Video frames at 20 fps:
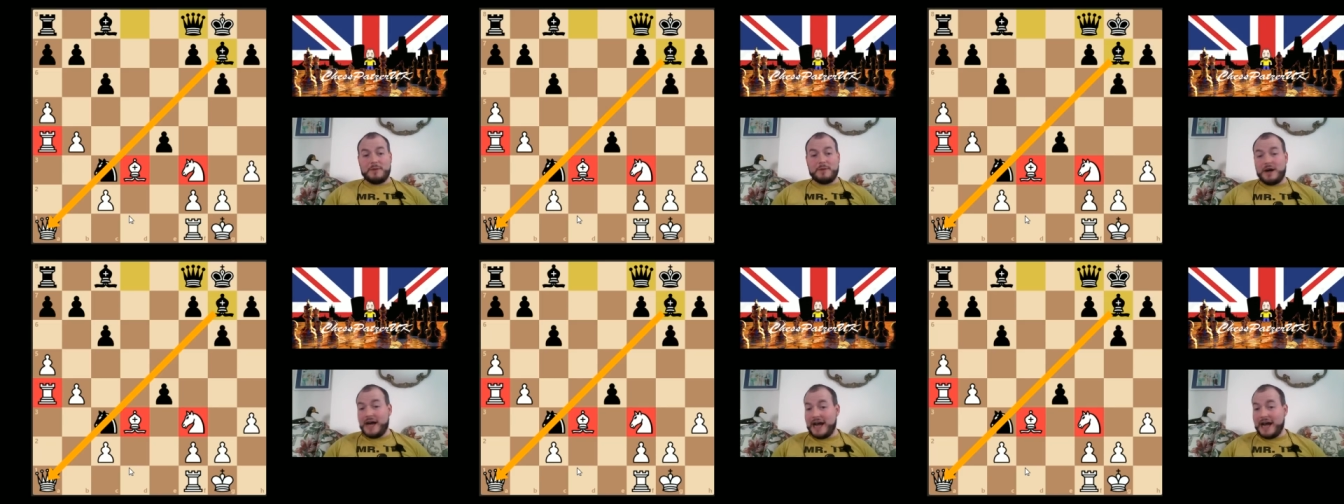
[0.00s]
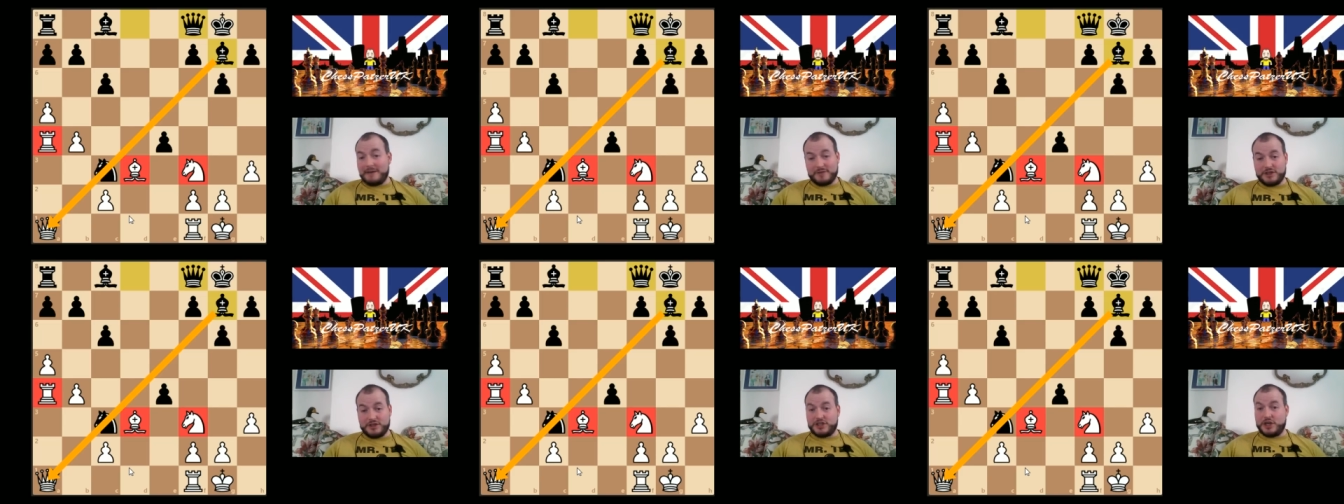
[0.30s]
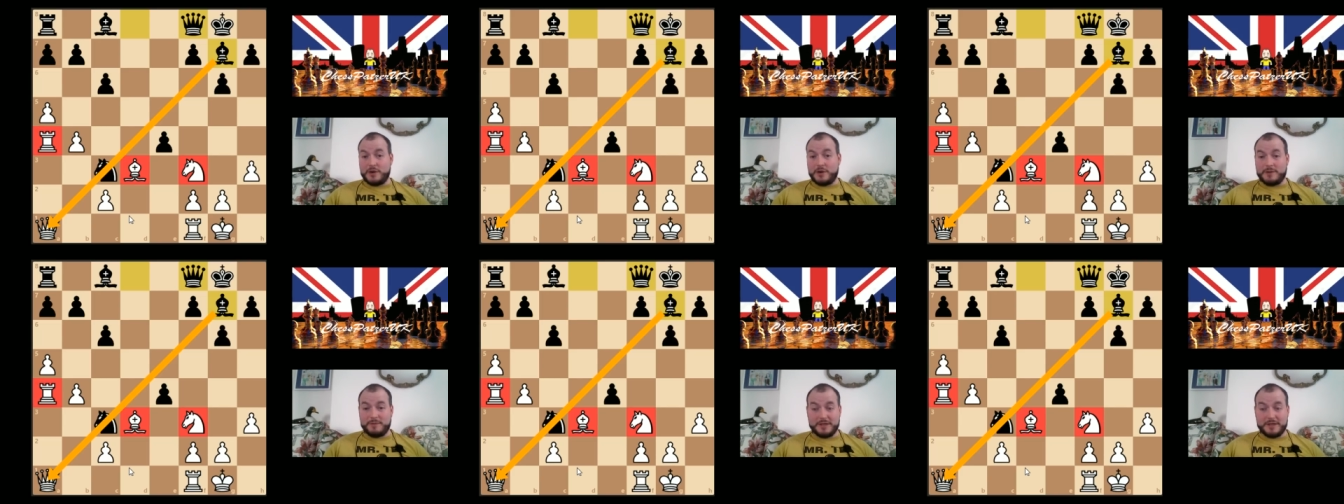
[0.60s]
but I have to
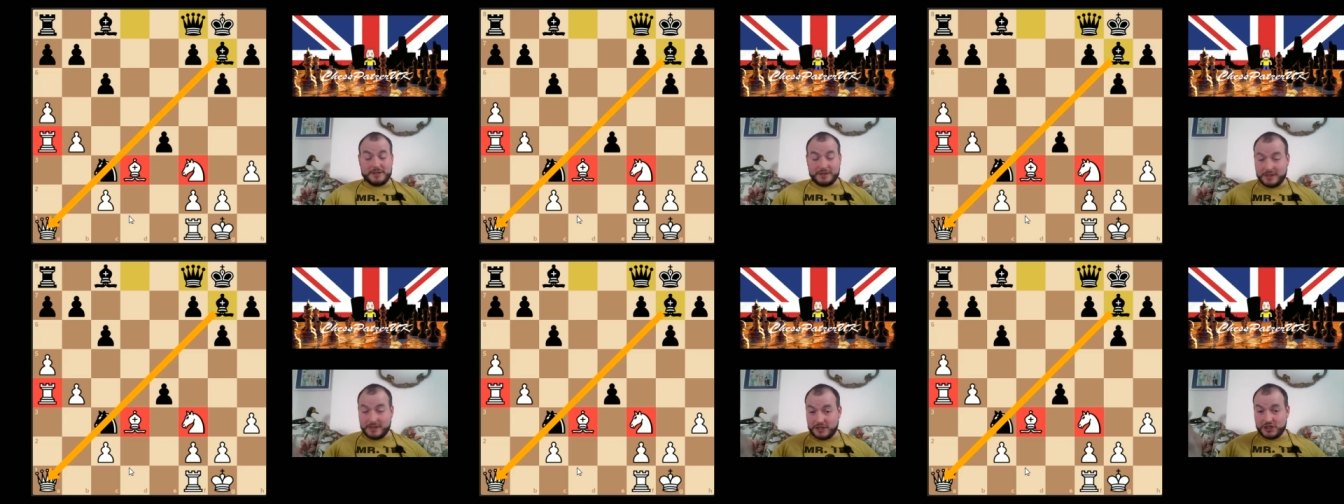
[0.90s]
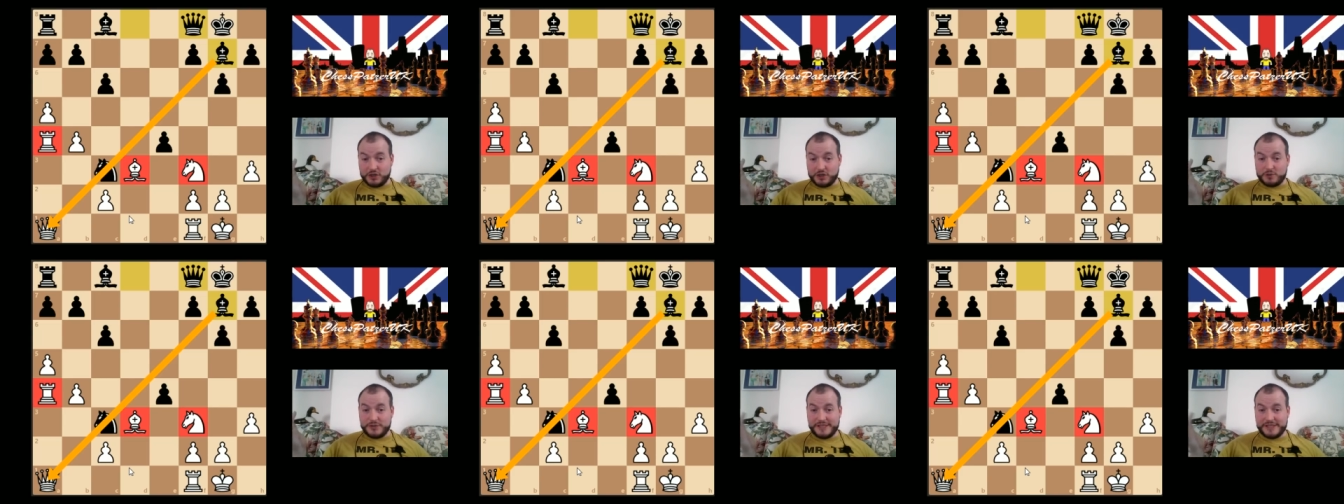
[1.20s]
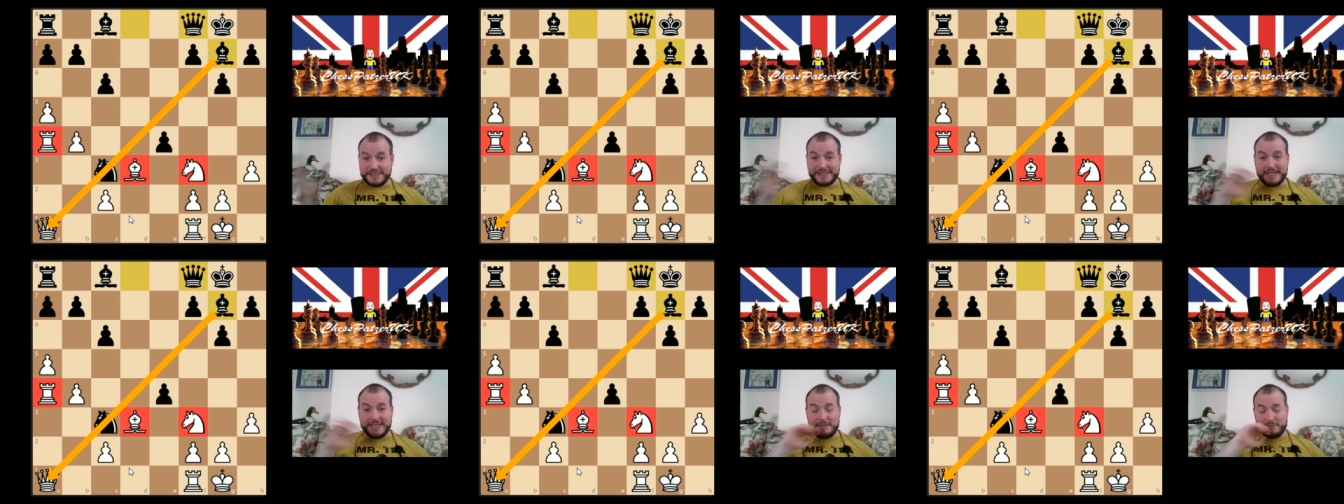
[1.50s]
show it because I'm going to show all
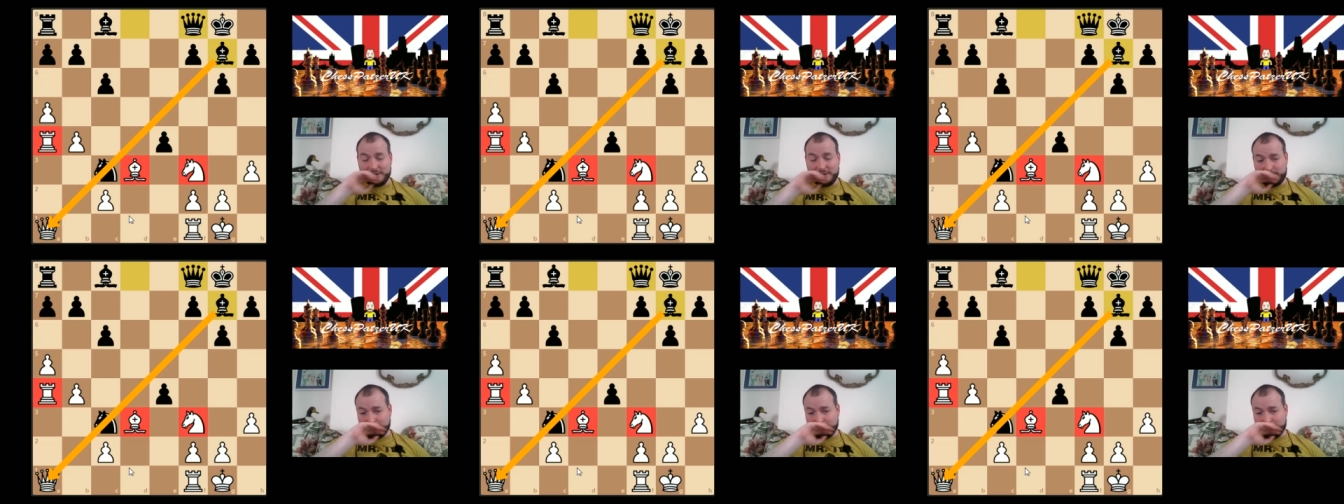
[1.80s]
6 games.